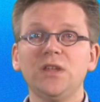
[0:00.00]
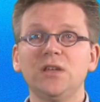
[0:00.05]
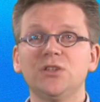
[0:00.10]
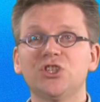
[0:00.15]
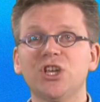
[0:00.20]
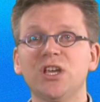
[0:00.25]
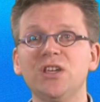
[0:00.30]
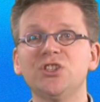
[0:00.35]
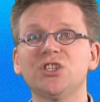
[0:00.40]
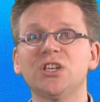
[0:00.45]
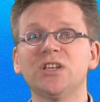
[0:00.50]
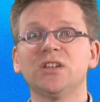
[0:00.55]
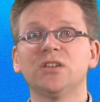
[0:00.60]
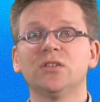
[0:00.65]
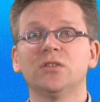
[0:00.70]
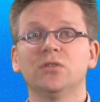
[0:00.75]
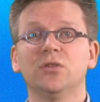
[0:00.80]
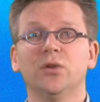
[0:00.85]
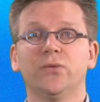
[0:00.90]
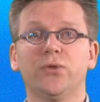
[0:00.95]
Changing
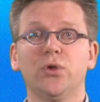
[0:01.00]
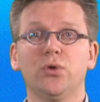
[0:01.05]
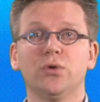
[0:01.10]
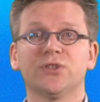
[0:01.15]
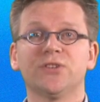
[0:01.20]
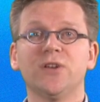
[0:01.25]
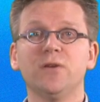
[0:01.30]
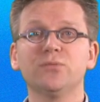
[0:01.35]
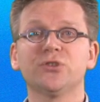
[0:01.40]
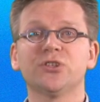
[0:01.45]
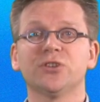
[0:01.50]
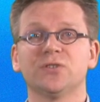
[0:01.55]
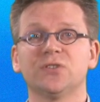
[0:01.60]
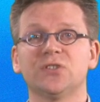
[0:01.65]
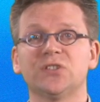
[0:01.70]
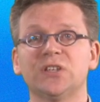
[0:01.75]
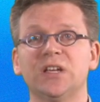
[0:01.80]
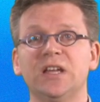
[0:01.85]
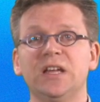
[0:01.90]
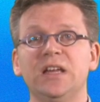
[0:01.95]
a few
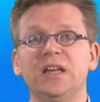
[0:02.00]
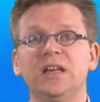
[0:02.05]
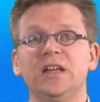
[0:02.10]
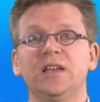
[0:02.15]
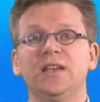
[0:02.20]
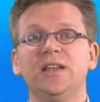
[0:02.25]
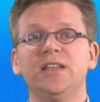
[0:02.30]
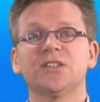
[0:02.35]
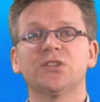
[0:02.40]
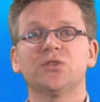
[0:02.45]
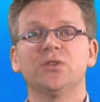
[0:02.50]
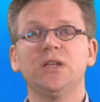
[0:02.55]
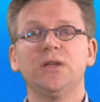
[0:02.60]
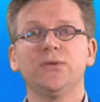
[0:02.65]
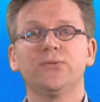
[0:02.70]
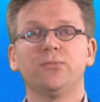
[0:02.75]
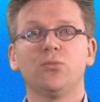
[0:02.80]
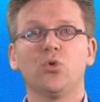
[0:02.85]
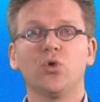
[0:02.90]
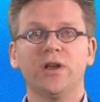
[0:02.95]
assumptions leads to
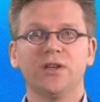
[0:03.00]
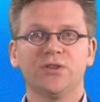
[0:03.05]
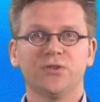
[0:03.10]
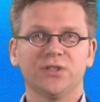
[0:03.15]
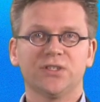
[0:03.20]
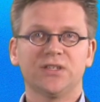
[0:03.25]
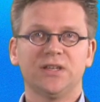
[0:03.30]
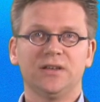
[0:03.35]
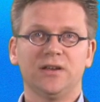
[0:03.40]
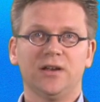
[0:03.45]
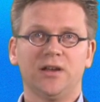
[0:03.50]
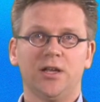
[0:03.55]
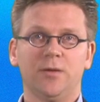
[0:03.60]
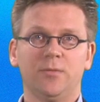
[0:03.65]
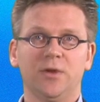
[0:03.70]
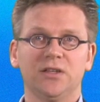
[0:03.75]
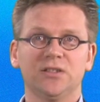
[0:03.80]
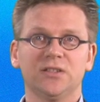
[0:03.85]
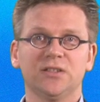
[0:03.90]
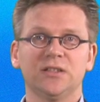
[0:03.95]
even more interesting
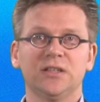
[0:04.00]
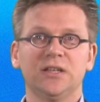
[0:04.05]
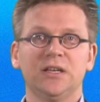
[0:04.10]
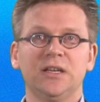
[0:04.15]
dynamics.